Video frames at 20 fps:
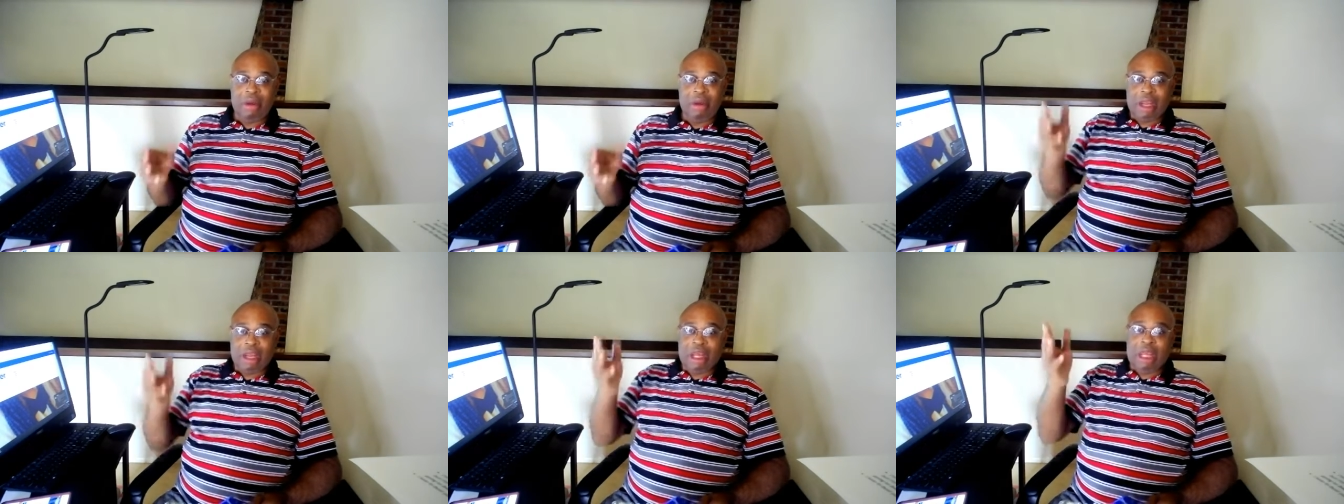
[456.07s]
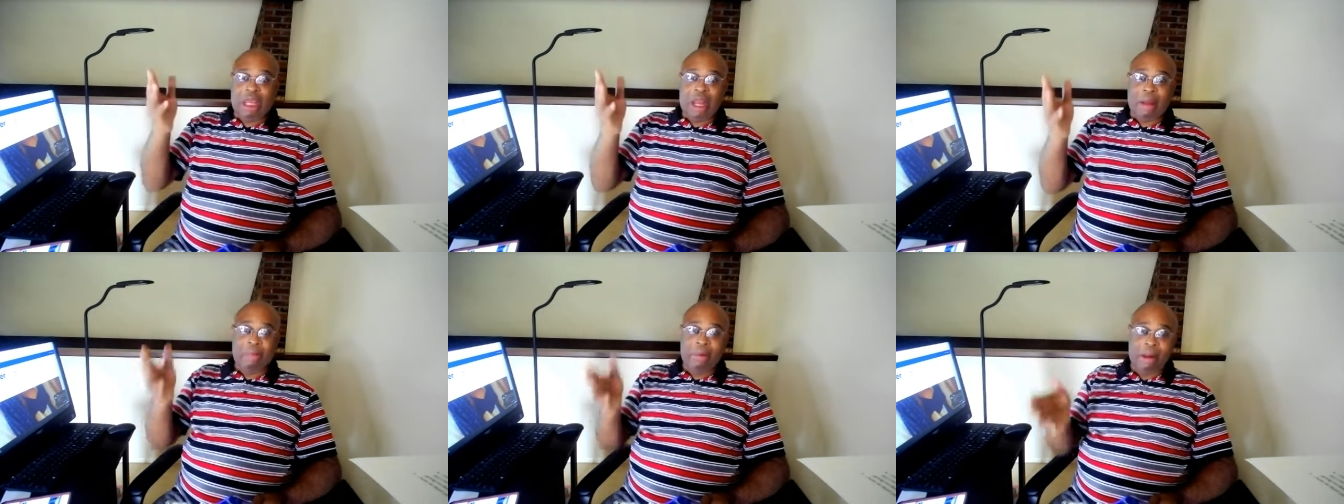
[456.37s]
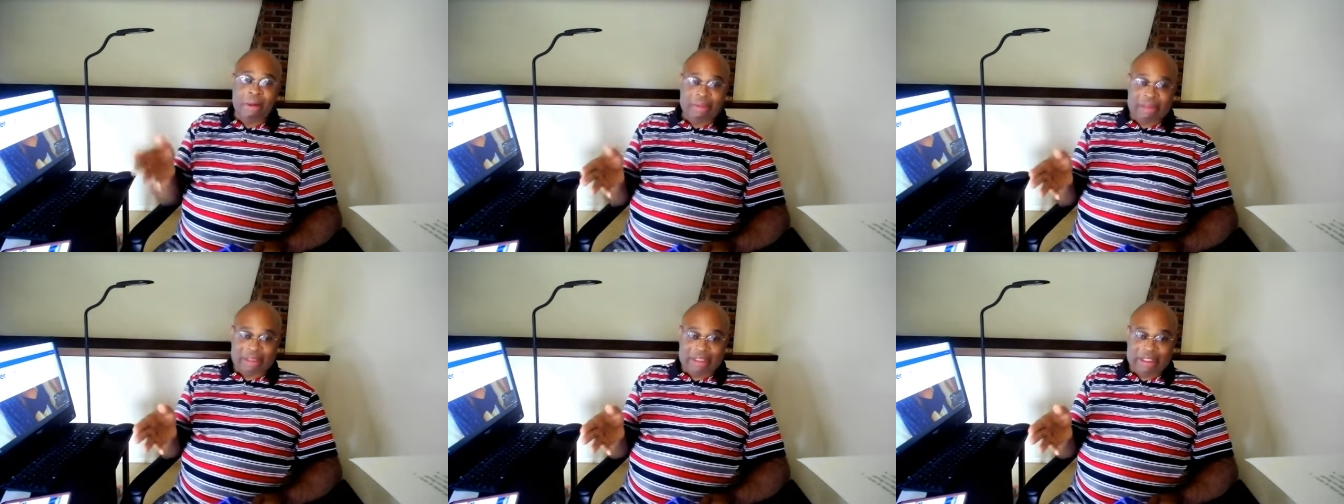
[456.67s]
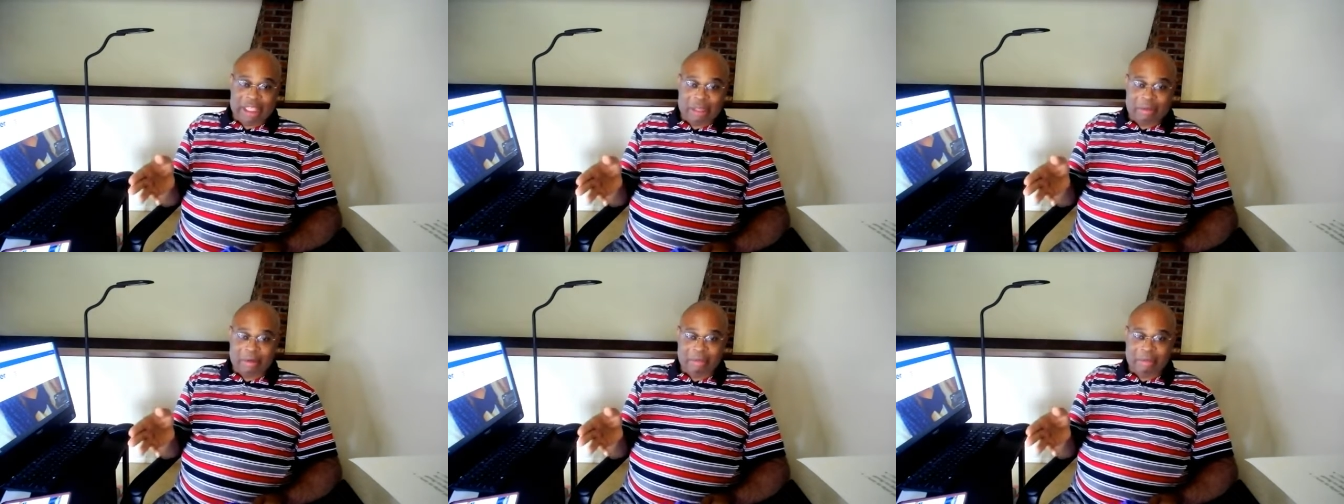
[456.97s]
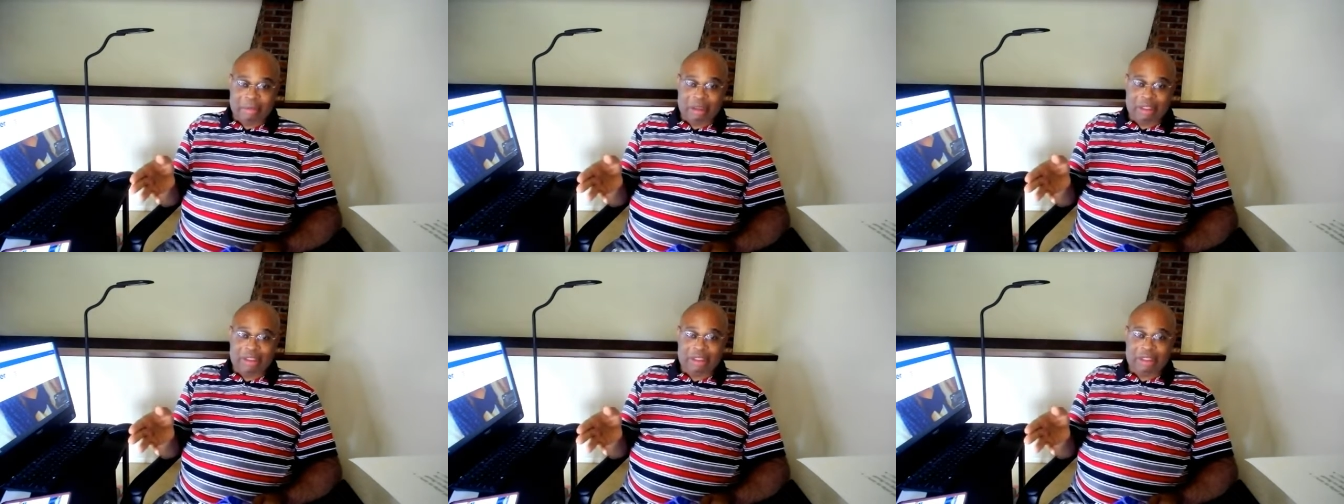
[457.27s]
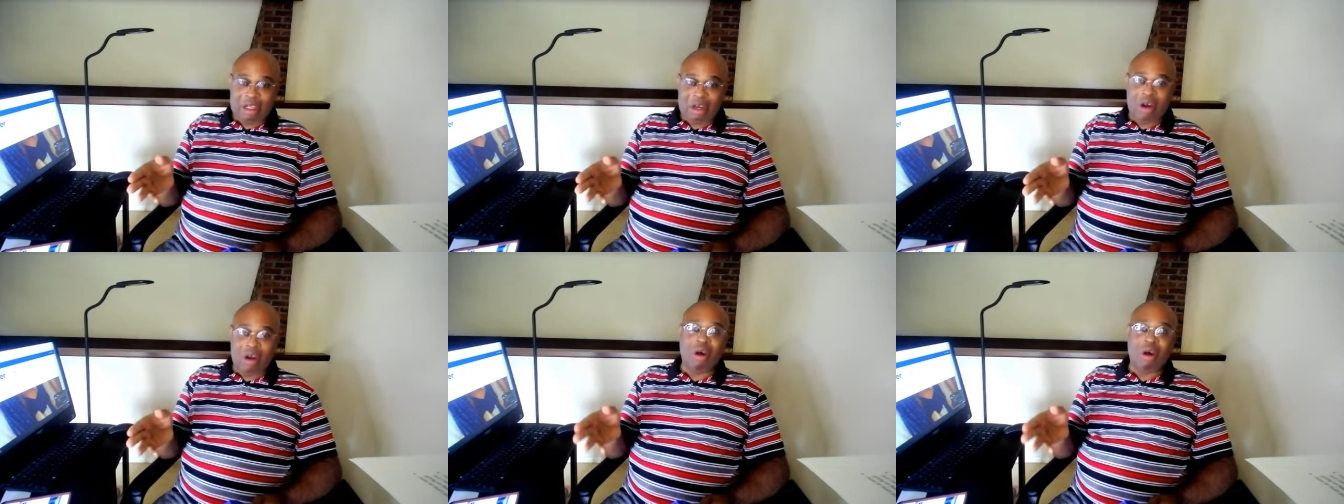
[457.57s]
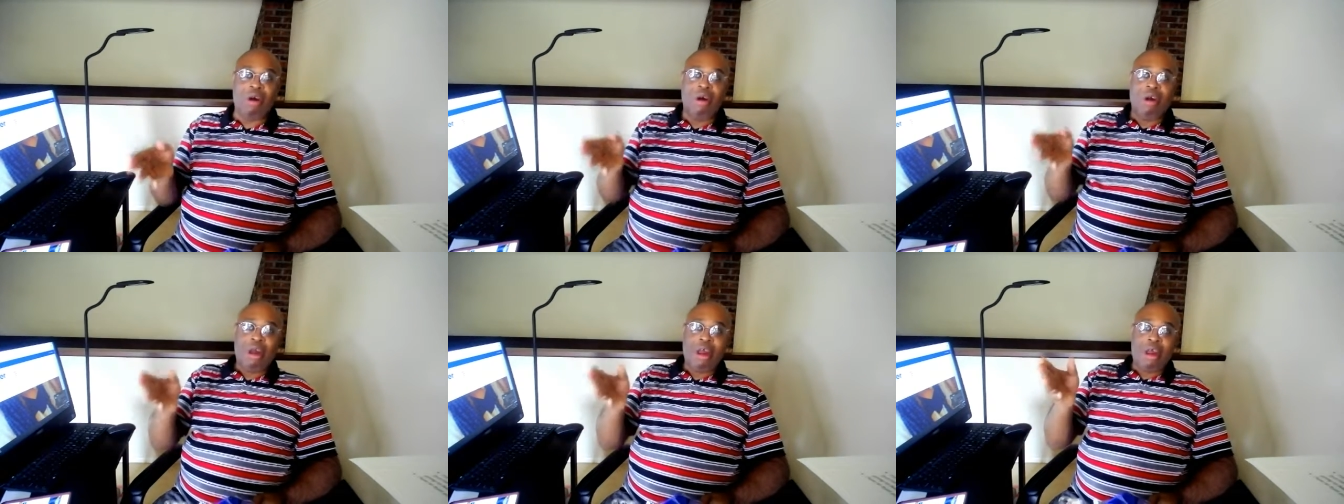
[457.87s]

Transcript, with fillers: because I published seven books in all.